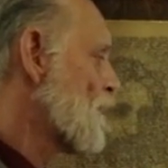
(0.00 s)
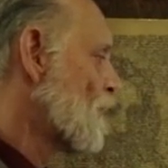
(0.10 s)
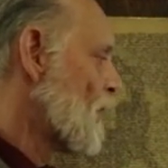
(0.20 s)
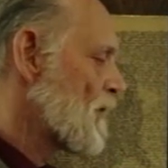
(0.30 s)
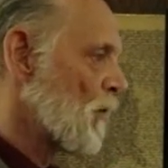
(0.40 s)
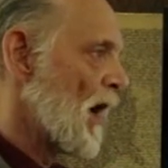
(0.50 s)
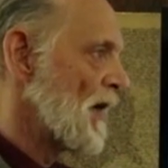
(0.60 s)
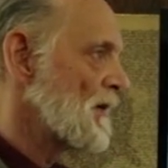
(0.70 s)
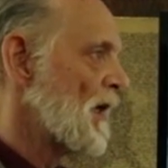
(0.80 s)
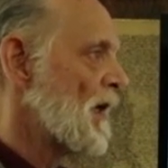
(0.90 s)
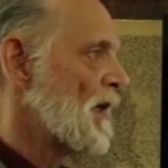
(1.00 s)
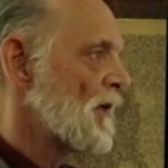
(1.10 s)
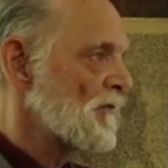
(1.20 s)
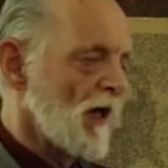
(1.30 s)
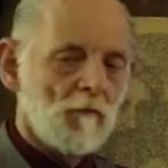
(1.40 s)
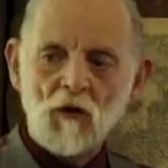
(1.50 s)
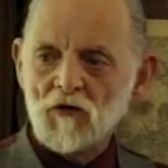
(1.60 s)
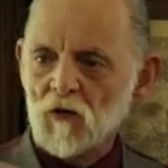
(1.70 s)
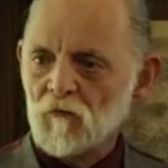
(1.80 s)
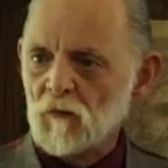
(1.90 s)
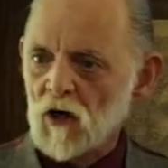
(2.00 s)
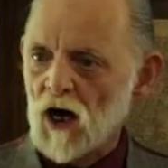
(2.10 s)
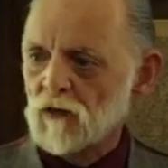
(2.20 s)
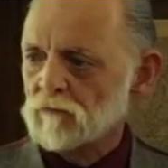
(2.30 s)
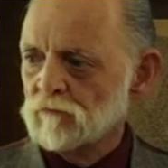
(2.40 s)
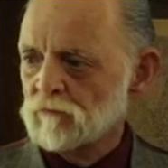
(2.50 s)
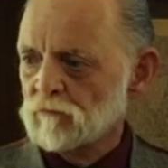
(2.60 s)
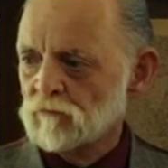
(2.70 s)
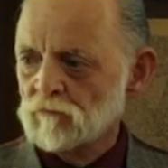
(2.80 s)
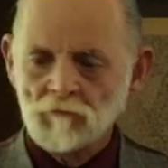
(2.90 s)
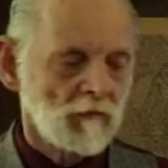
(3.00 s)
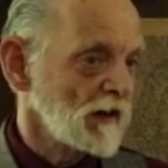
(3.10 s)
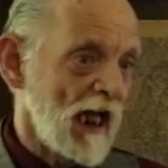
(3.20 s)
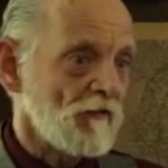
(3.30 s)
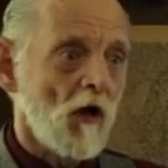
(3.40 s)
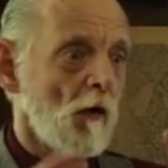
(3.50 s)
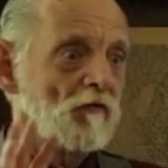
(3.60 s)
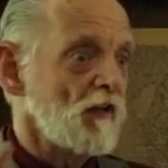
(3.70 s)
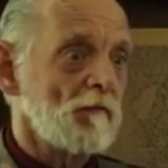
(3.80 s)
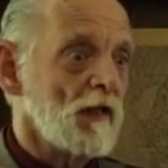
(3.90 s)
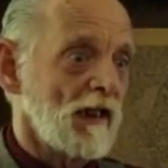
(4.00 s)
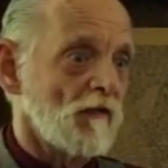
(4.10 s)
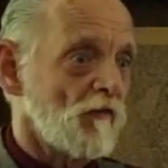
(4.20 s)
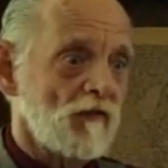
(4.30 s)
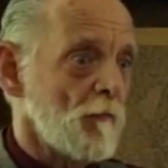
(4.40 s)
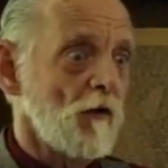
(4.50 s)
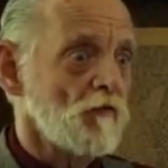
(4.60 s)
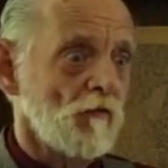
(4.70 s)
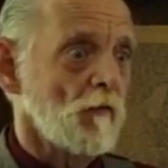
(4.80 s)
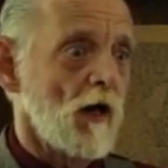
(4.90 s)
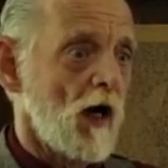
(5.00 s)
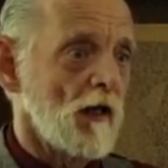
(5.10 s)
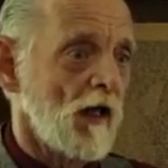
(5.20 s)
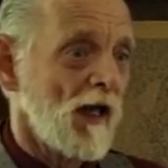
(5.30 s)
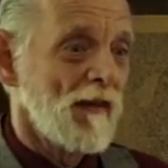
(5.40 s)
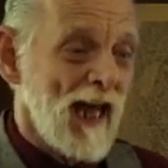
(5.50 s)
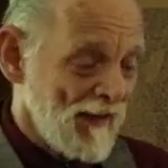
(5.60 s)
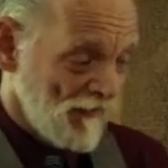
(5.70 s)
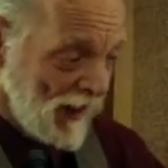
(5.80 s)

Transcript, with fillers: forth what? Separation from God. That's all sin means, is separation from God. That's